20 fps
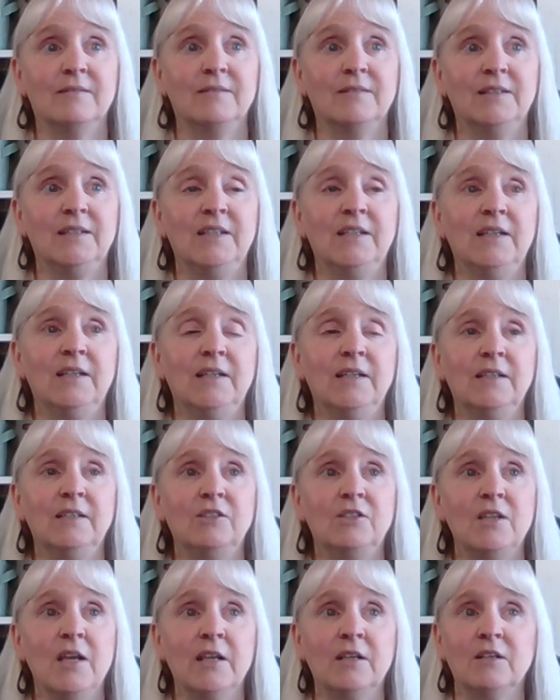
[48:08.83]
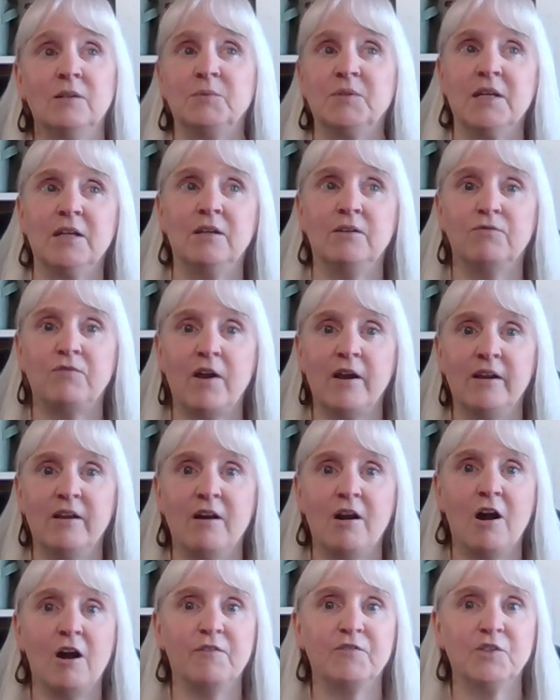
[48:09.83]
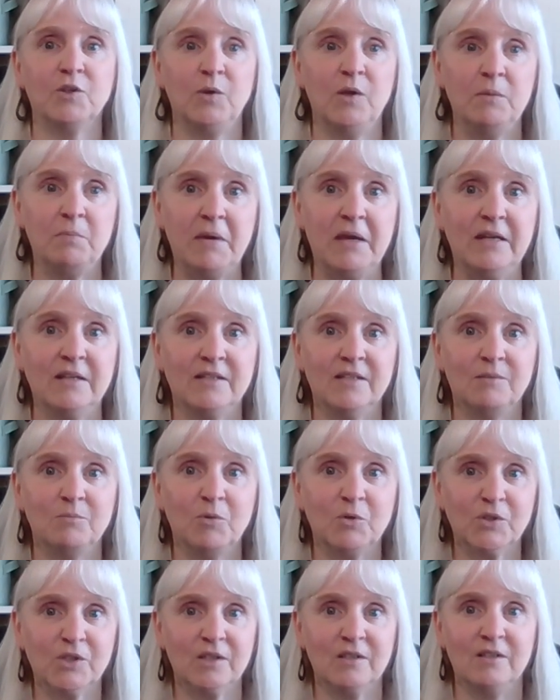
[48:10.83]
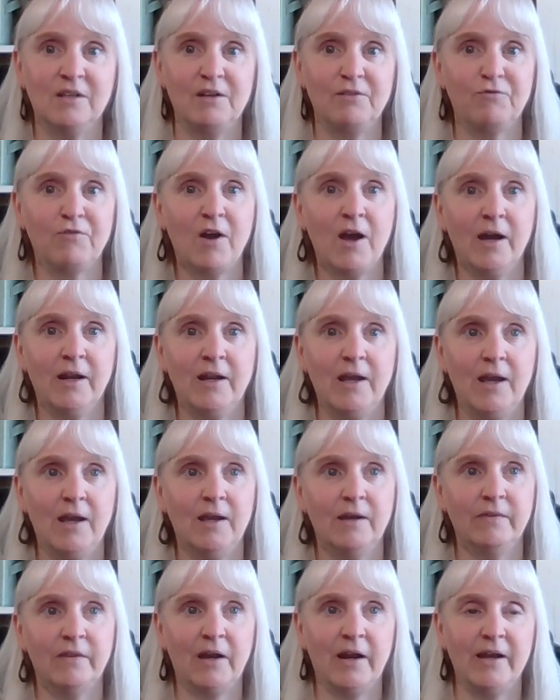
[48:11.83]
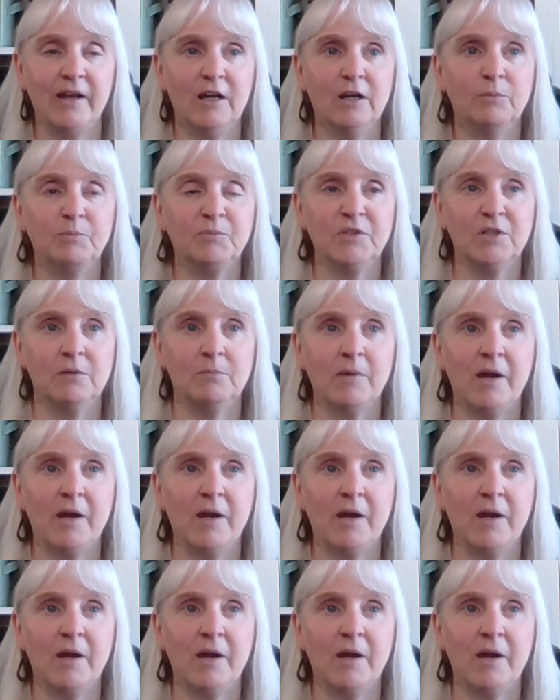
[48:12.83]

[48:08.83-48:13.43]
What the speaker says: He ended up taking Friday off, so he painted most of the day Friday, and then I helped him.